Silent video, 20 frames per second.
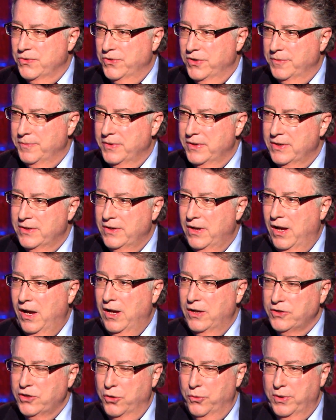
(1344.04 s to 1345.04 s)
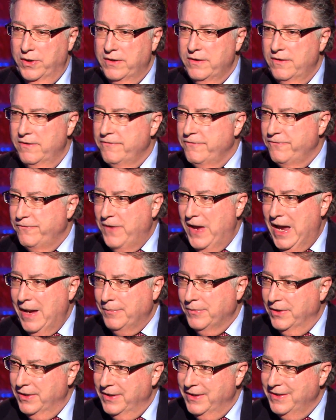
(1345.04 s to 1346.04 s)
going to be an ongoing
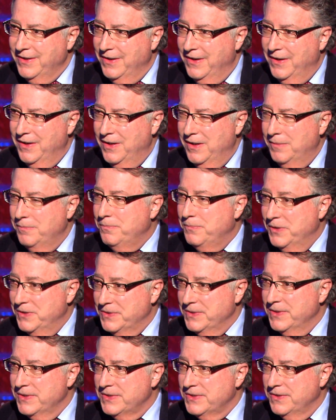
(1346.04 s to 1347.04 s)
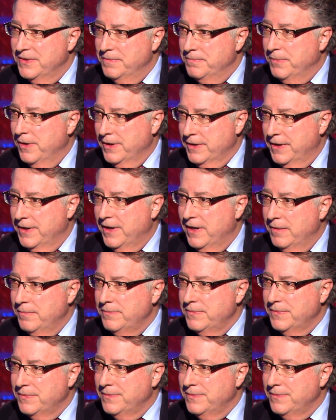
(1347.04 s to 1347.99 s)
family business in Buckingham.